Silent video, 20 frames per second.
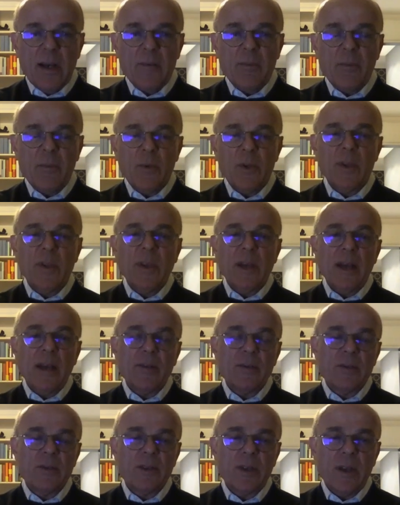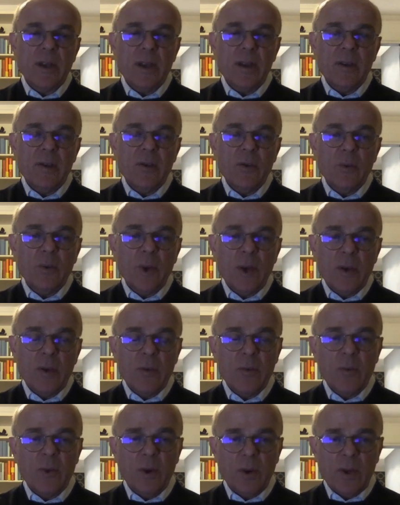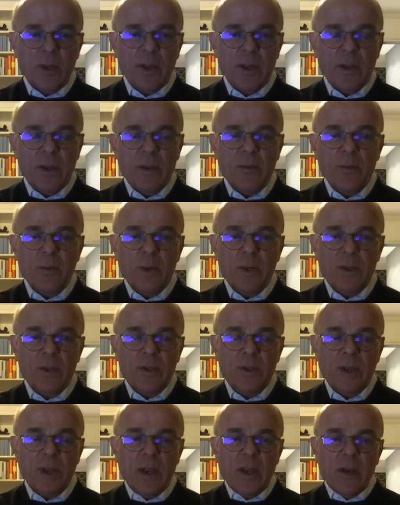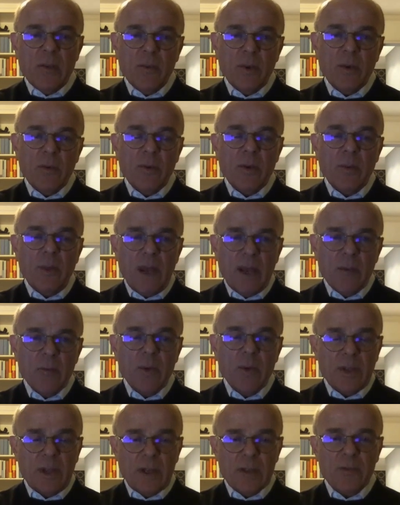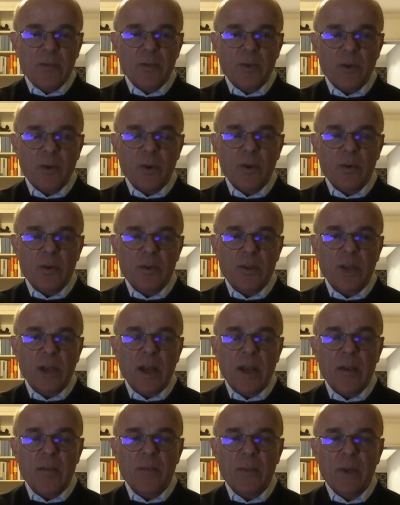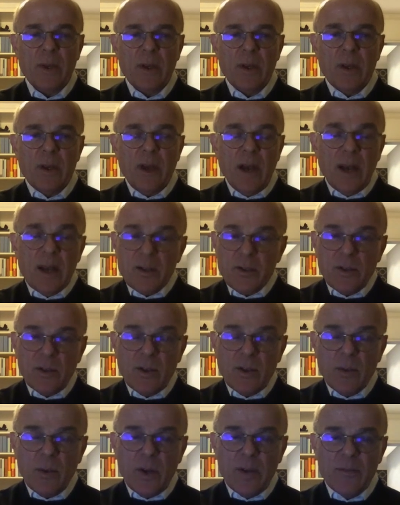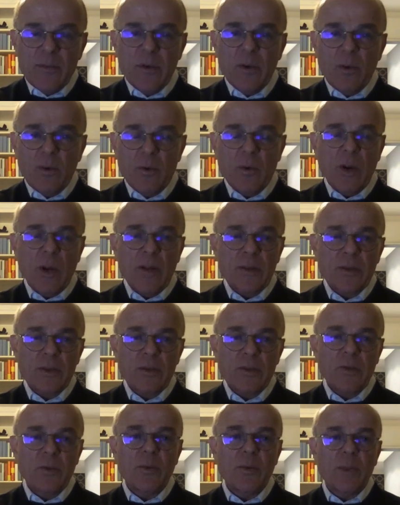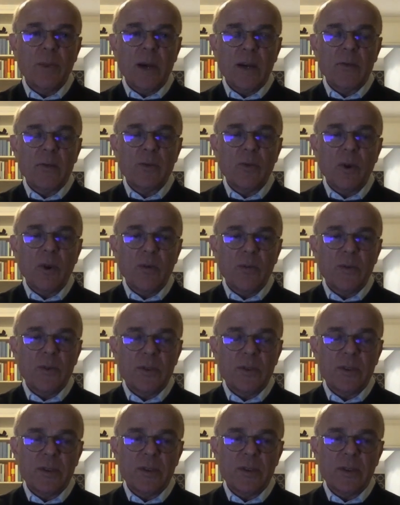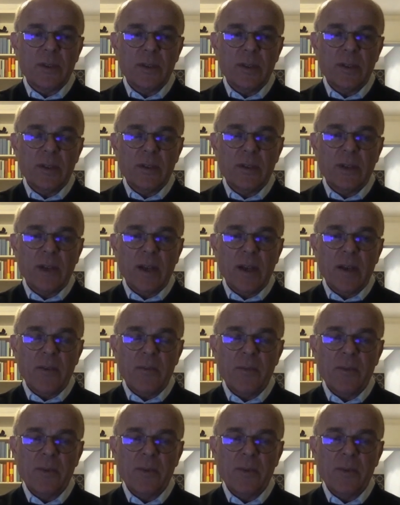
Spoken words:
with that a new way of working, which will remain with us for a long time. Actually, we have no rush to go back to offices at this time.